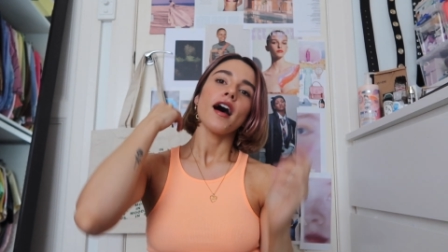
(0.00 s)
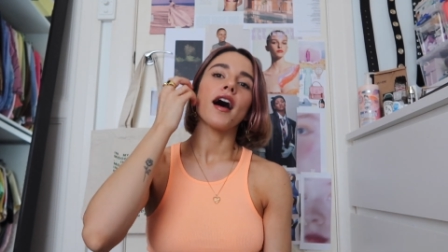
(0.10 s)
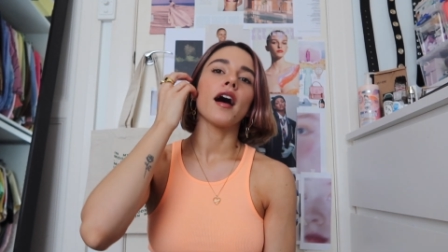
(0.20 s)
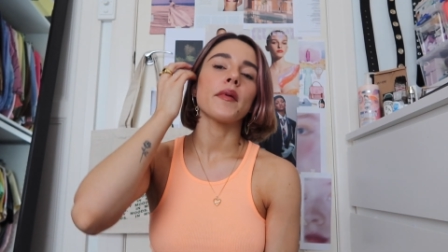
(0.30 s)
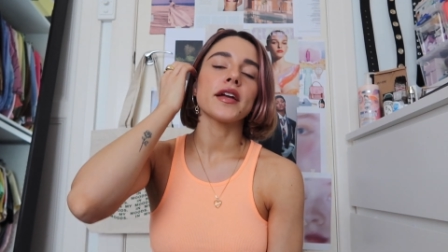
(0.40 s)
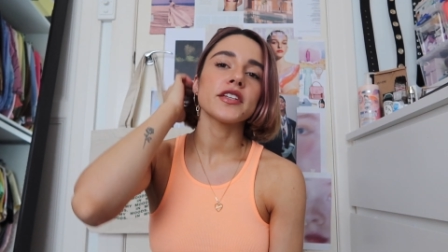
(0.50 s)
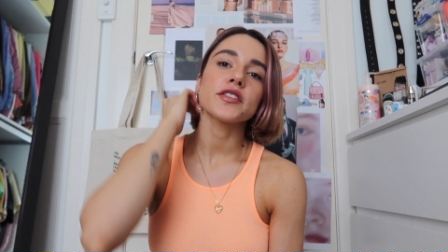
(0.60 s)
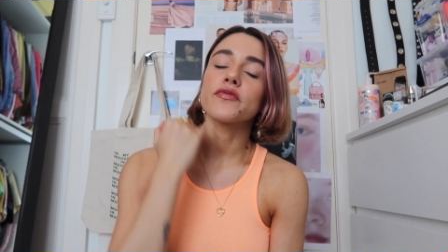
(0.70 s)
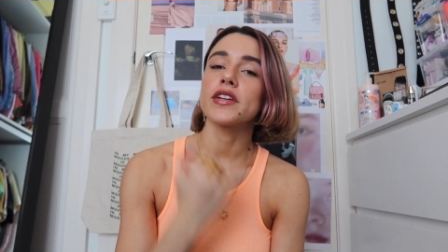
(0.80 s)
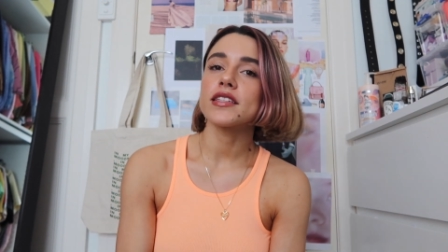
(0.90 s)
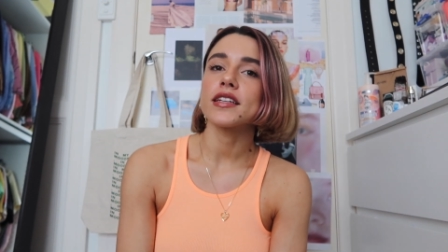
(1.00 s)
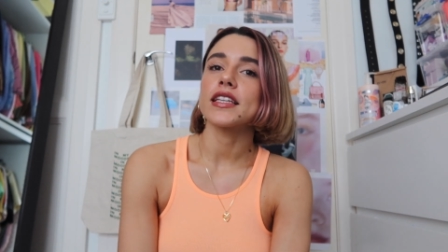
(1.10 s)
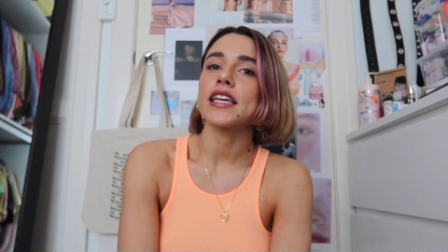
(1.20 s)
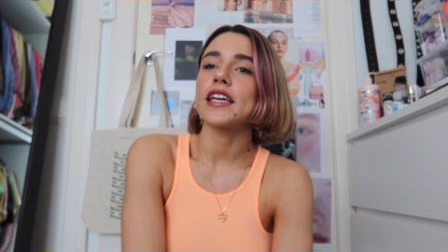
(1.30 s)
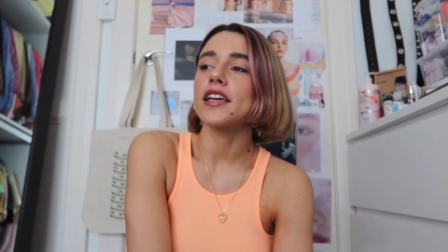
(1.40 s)
I just
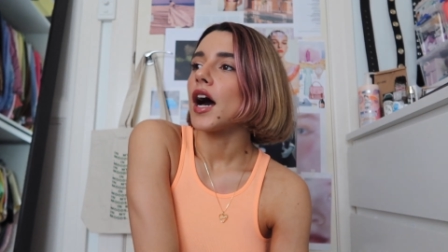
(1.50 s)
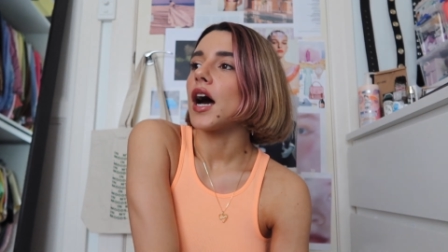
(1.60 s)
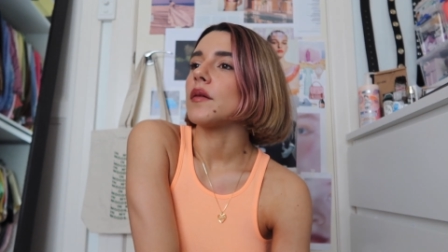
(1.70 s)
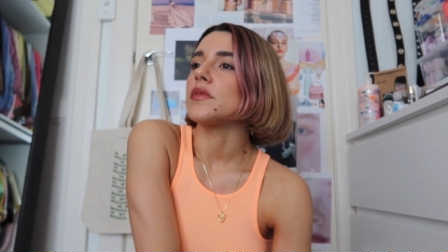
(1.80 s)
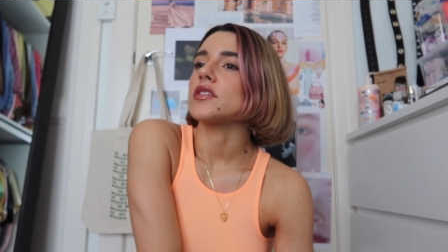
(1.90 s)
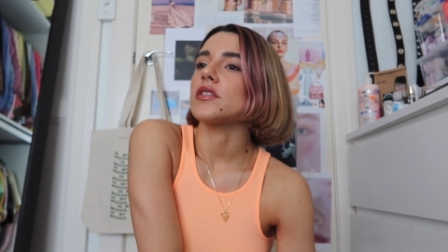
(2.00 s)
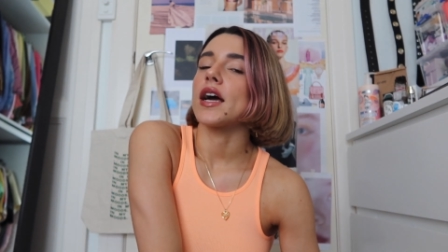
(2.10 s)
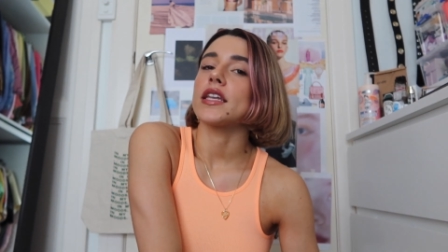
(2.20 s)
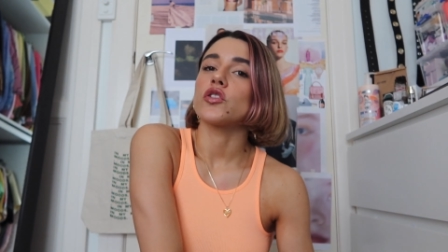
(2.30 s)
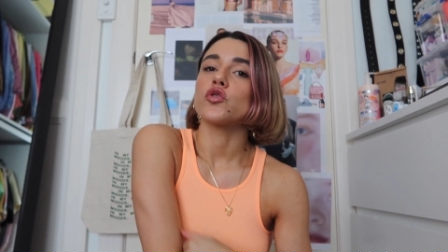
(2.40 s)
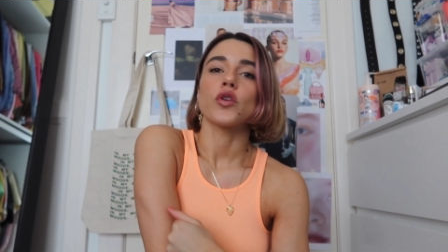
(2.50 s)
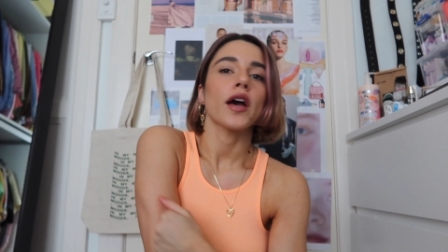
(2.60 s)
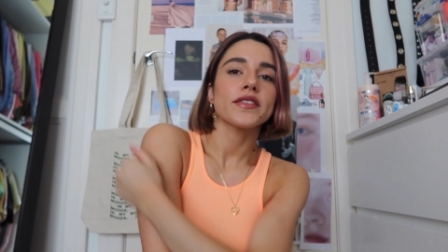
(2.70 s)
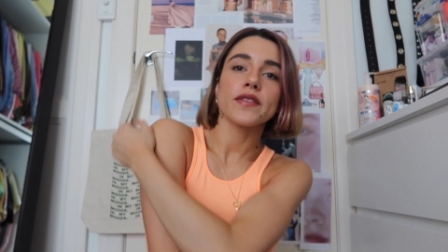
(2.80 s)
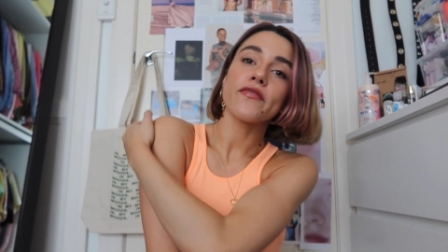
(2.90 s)
recently decided to
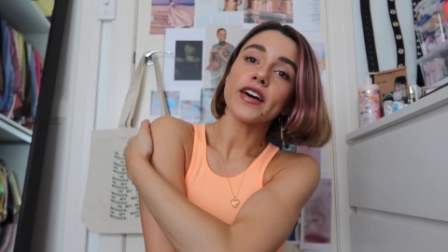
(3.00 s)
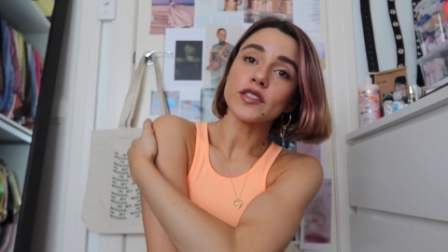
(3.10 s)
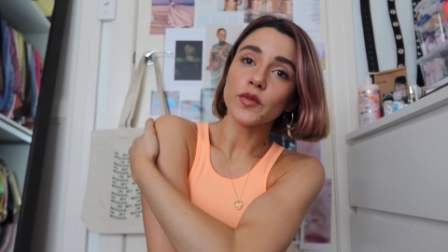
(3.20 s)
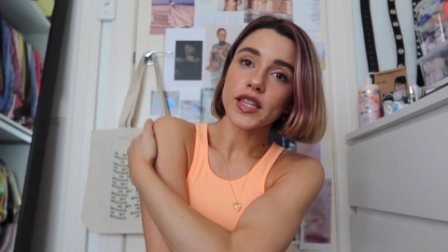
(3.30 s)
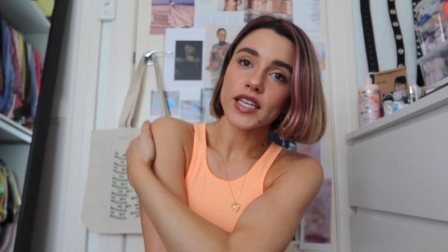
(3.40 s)
have some fun with